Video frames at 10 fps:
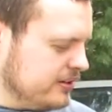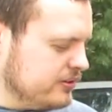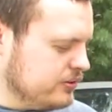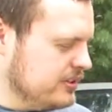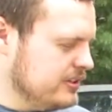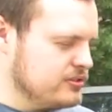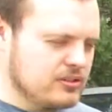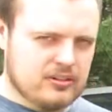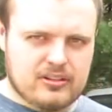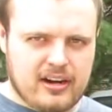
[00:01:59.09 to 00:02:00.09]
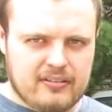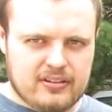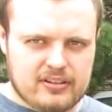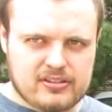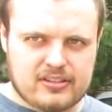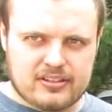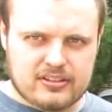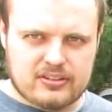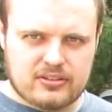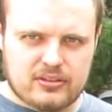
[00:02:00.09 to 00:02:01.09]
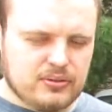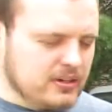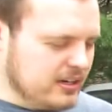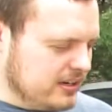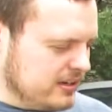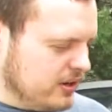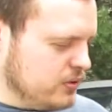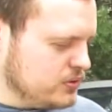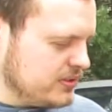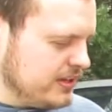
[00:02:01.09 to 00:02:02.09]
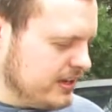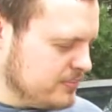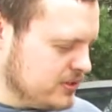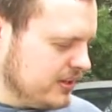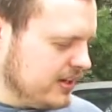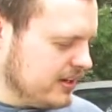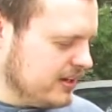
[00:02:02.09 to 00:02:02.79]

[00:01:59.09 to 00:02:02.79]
You'll need screwdrivers to unscrew hose clamps and that